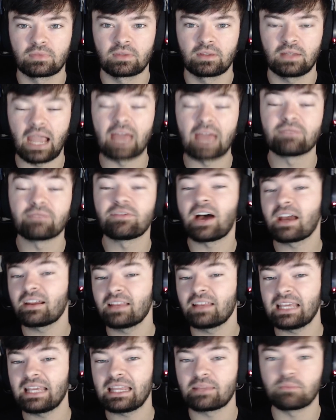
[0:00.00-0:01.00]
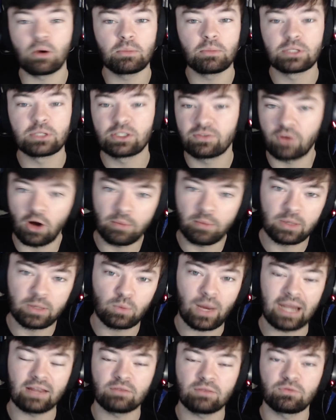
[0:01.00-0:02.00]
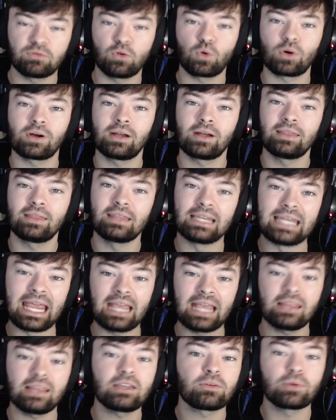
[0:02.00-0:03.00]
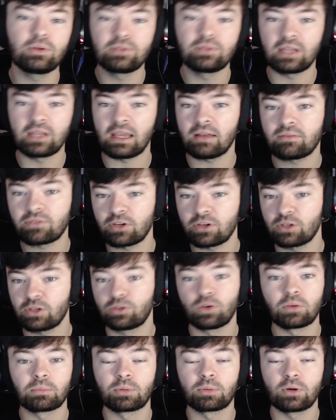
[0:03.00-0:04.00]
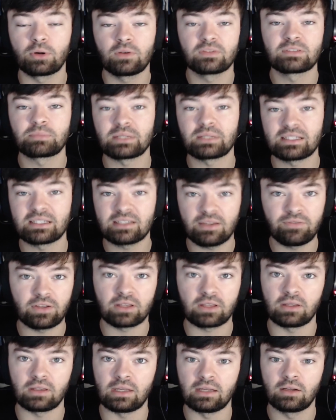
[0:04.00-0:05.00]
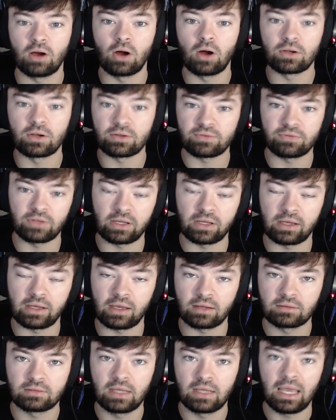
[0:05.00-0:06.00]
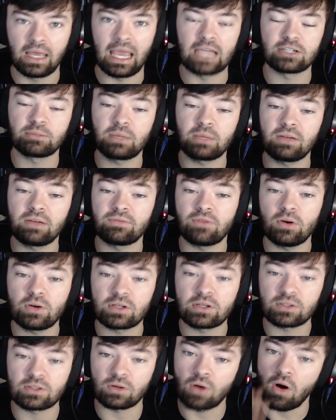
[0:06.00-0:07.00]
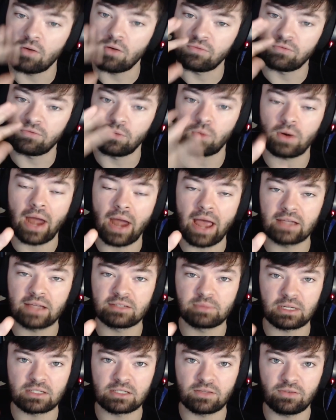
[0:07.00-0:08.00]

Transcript: And finally, the moment you've all been waiting for, the daily routine for you to improve specifically on your flicking. It should be a focus on all 4 aspects of the